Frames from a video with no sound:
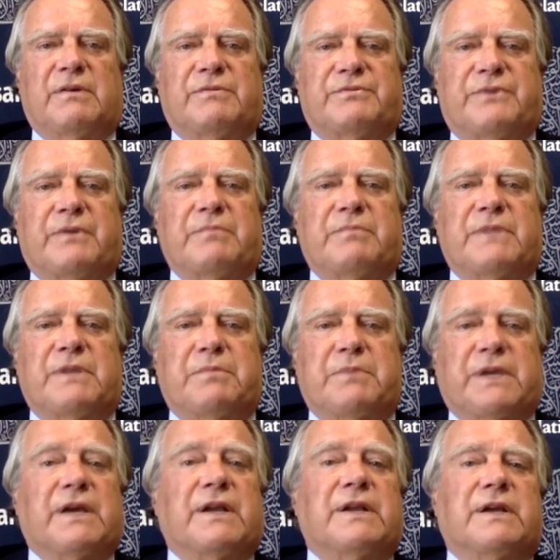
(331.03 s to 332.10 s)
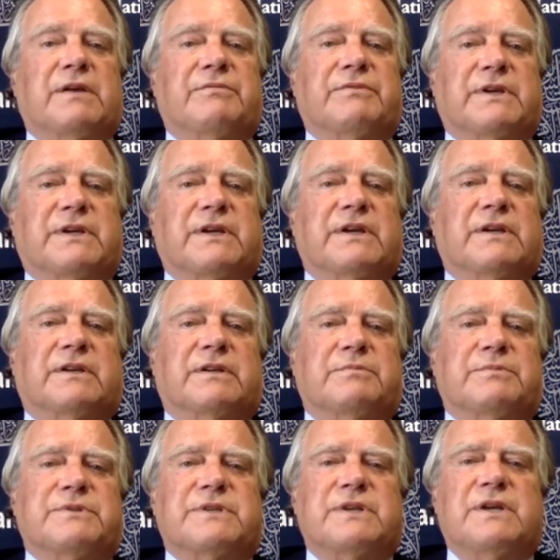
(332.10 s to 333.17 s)
from the beginning of the
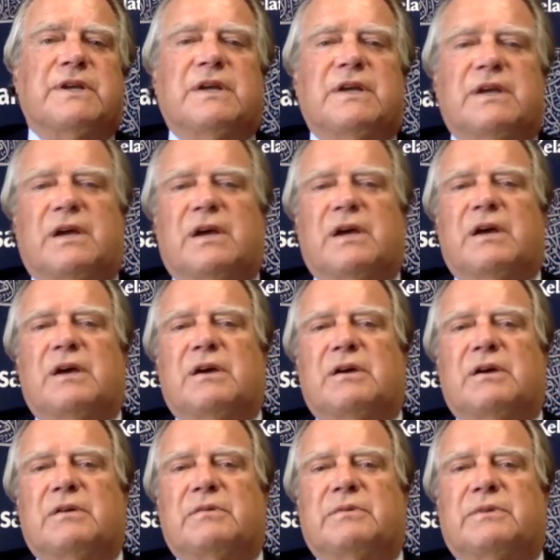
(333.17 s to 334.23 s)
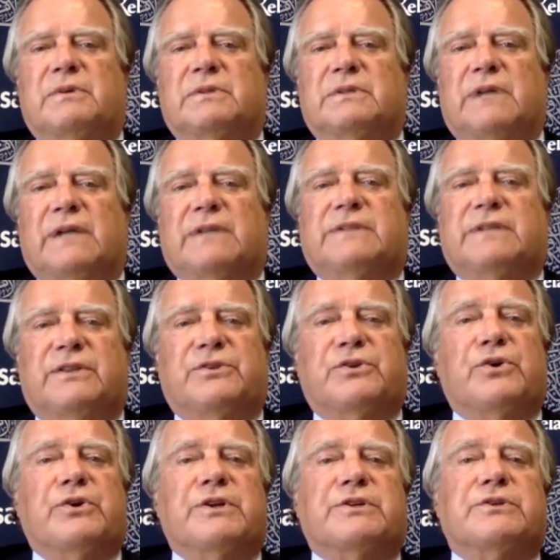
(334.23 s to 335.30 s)
kingdom's
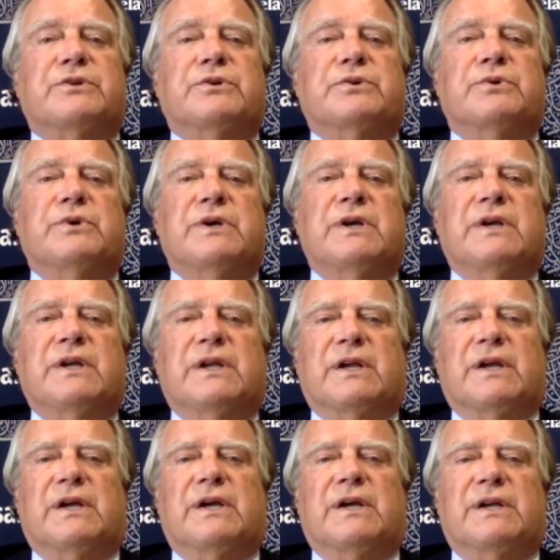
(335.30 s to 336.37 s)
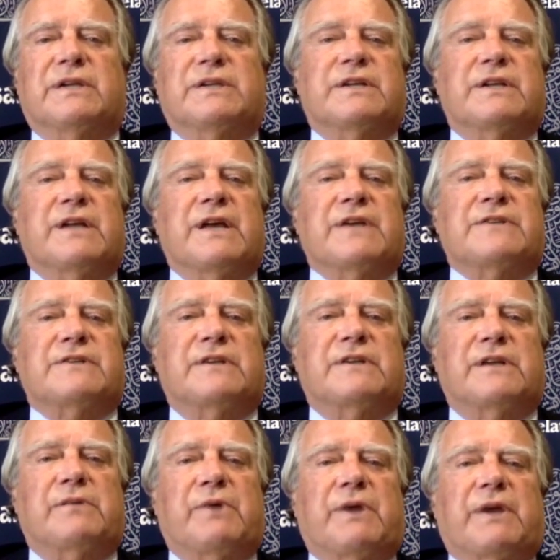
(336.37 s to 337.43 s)
1932
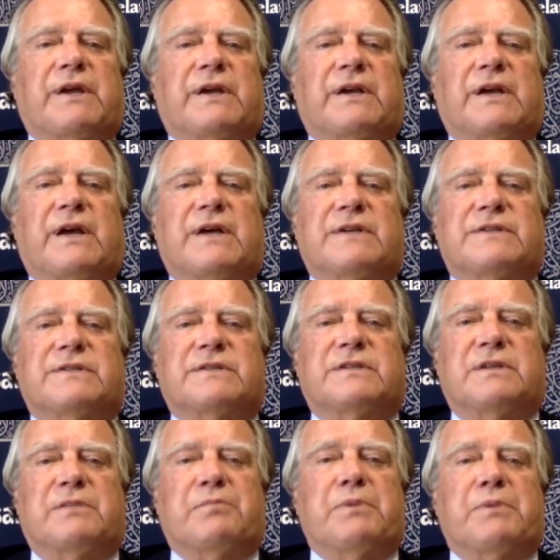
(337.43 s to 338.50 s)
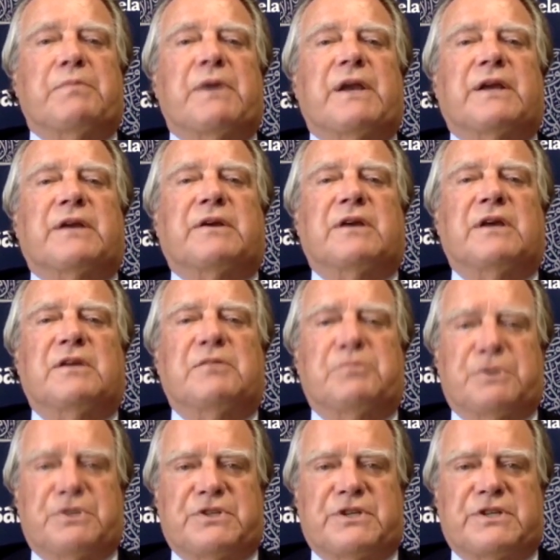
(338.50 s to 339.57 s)
internationally recognized diplomatic
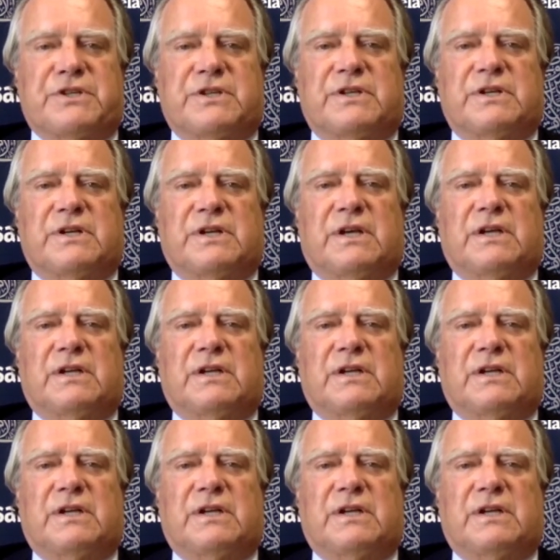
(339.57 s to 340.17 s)
position